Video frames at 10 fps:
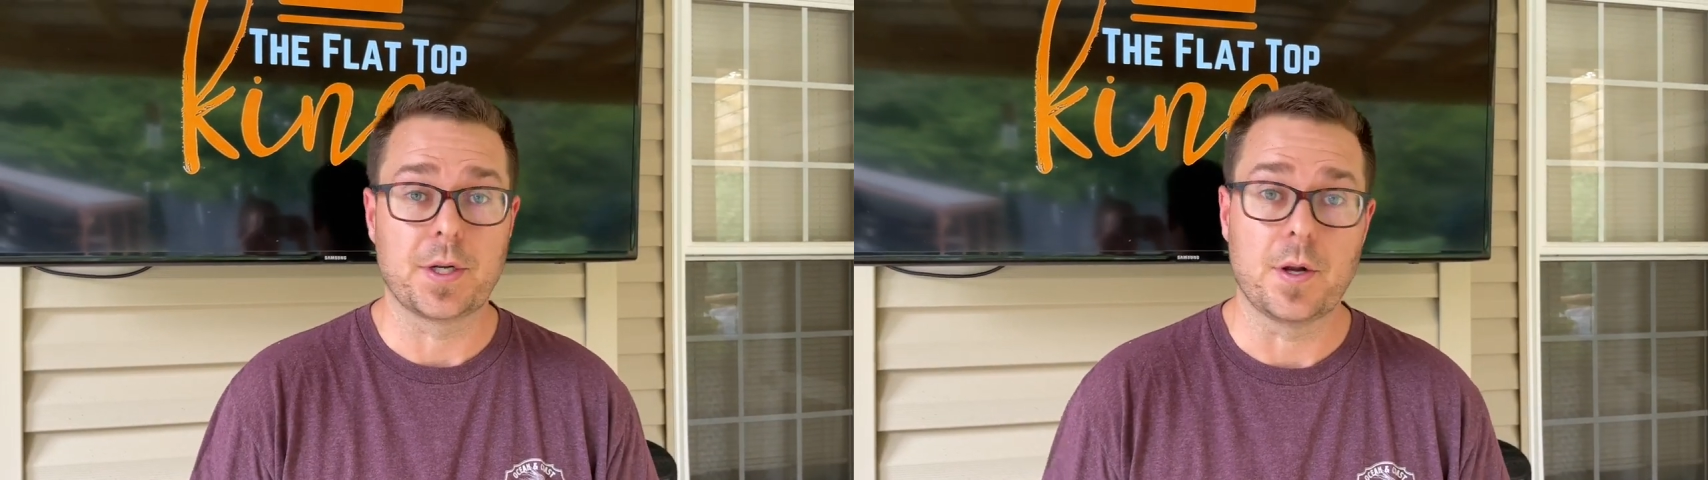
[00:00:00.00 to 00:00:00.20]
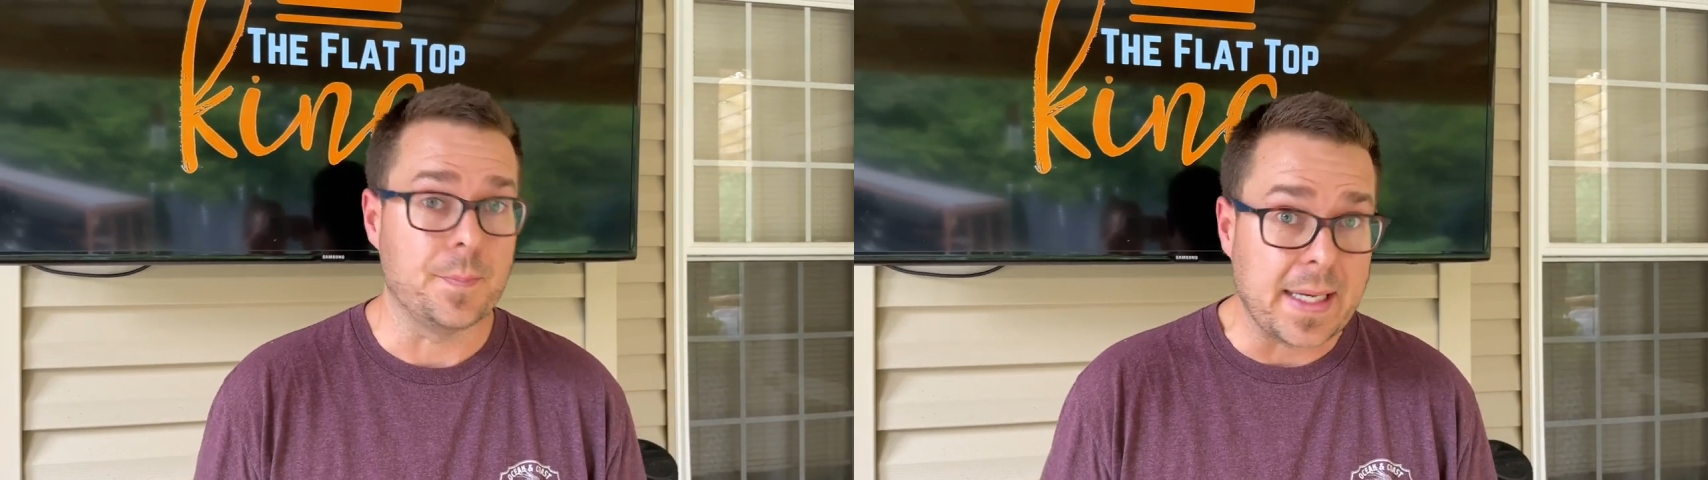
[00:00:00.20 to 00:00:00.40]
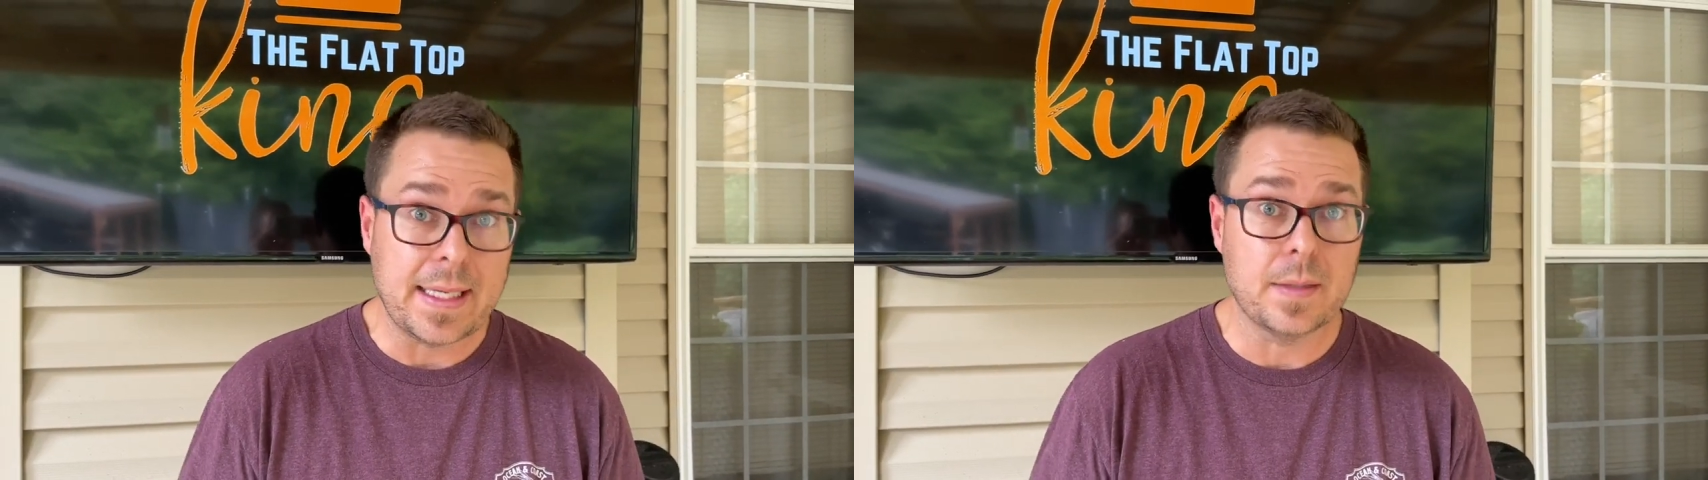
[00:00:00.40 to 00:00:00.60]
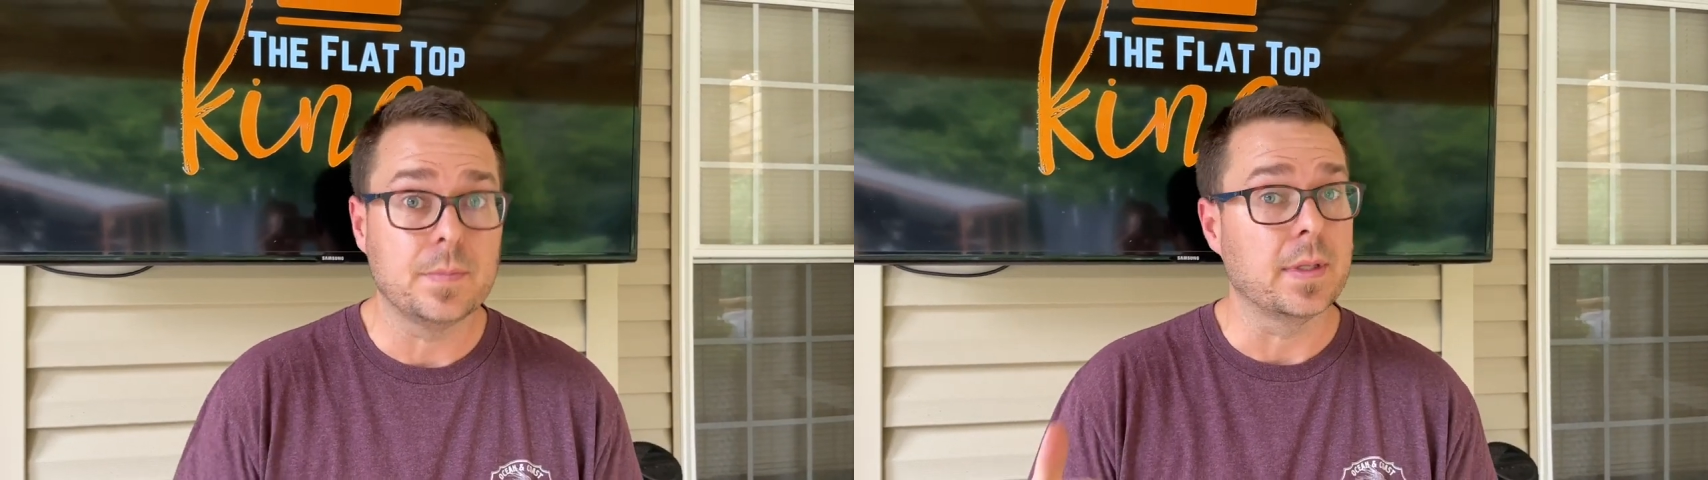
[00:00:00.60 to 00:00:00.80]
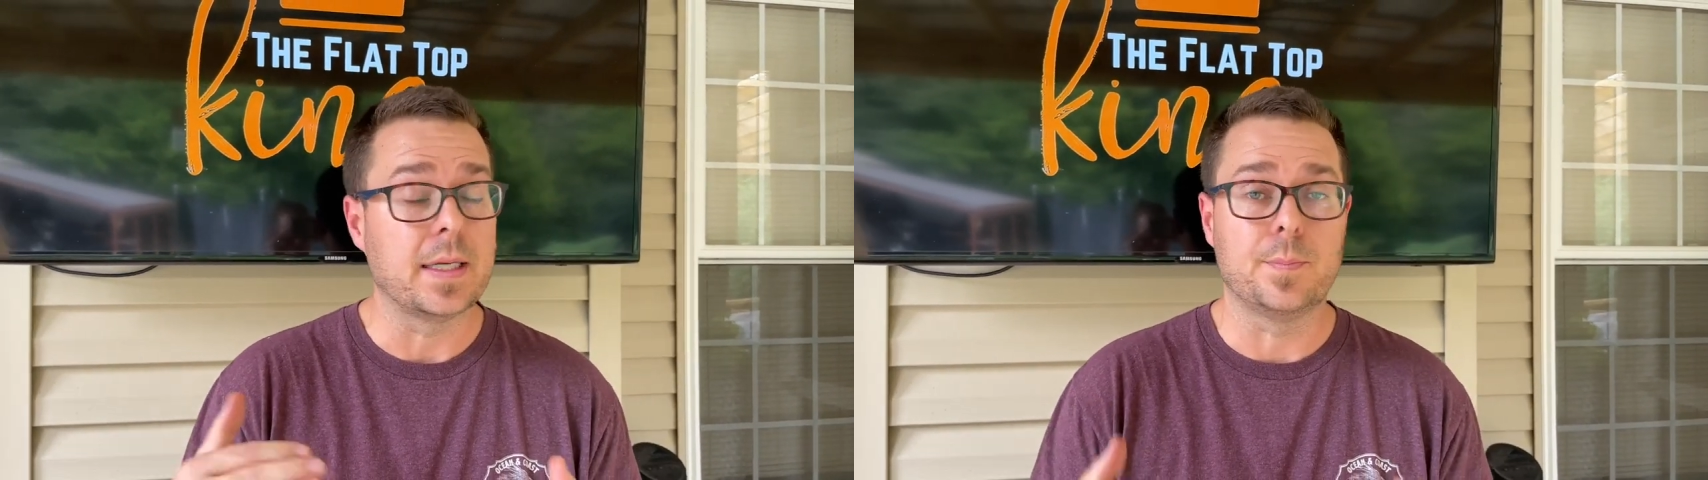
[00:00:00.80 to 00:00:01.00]
on medium,
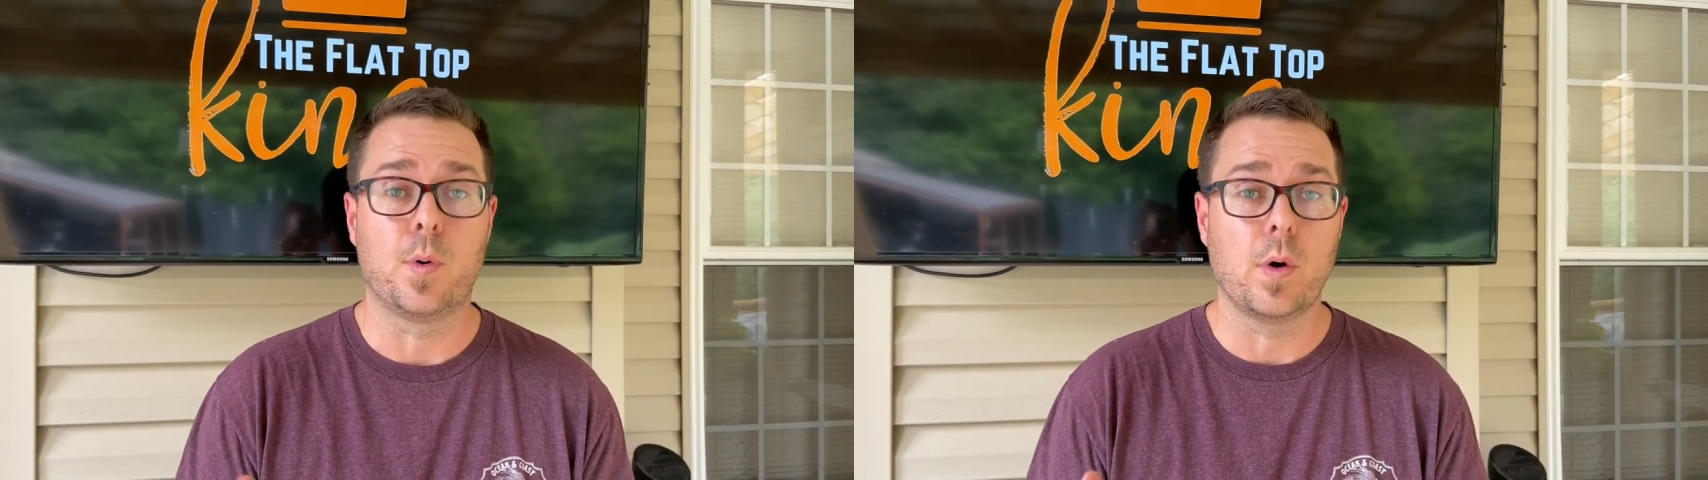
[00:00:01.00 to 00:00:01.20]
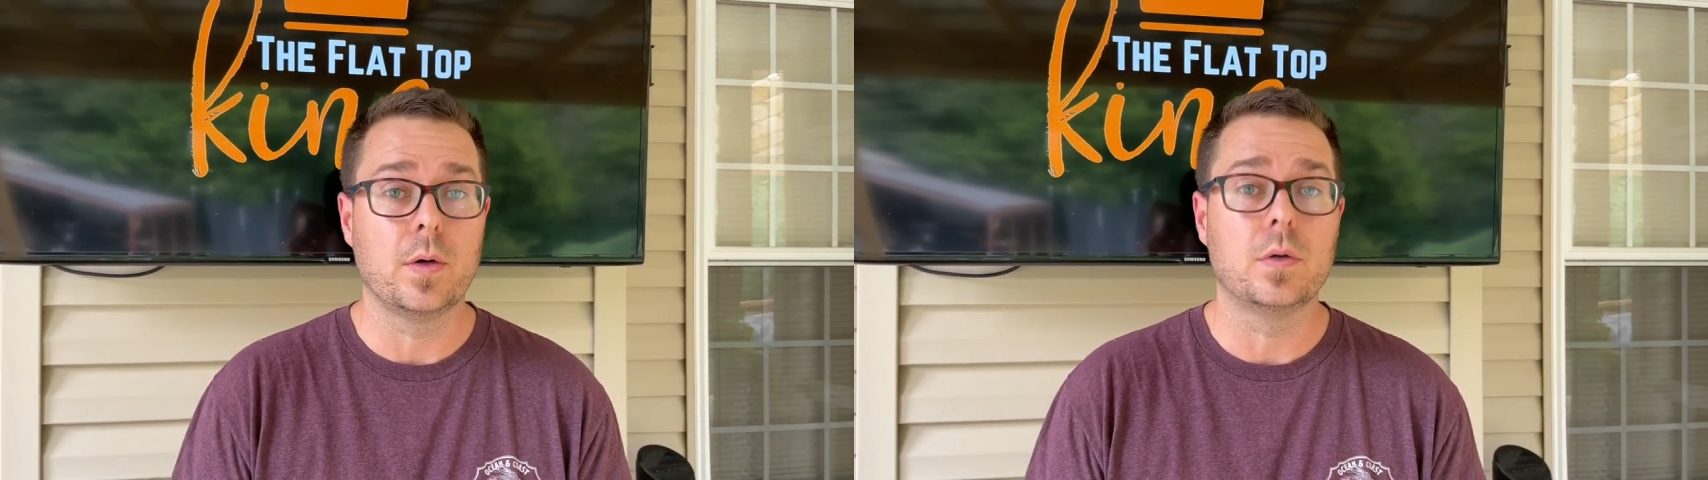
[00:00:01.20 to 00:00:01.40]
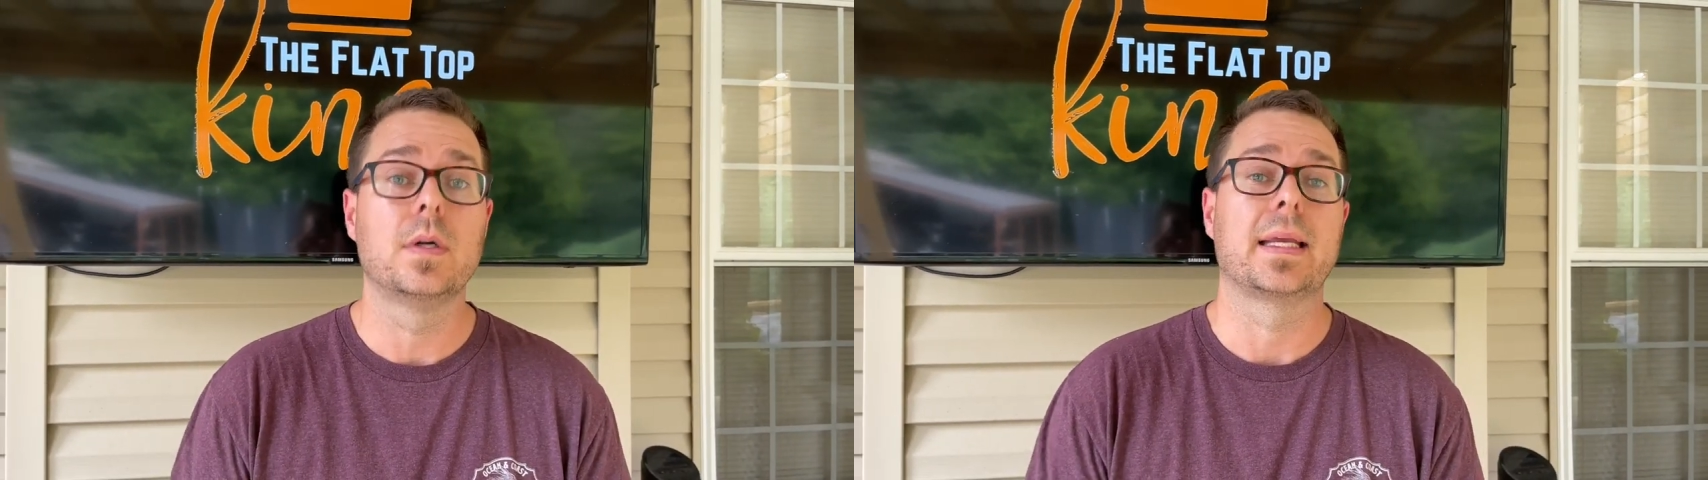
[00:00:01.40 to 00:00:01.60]
let it boil,